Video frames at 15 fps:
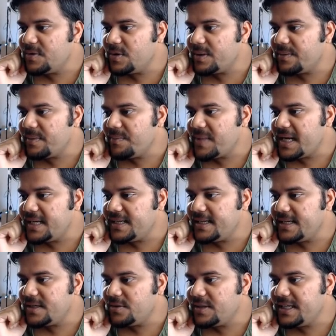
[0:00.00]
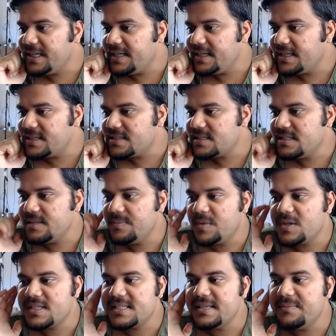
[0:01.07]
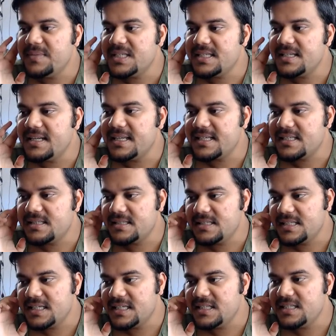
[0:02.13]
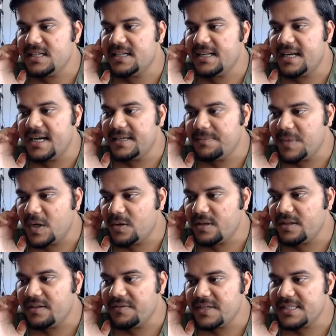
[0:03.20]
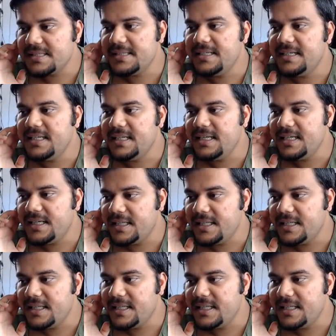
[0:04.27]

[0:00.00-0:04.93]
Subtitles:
doing a mandatory internship or semester exchange at Radboud University,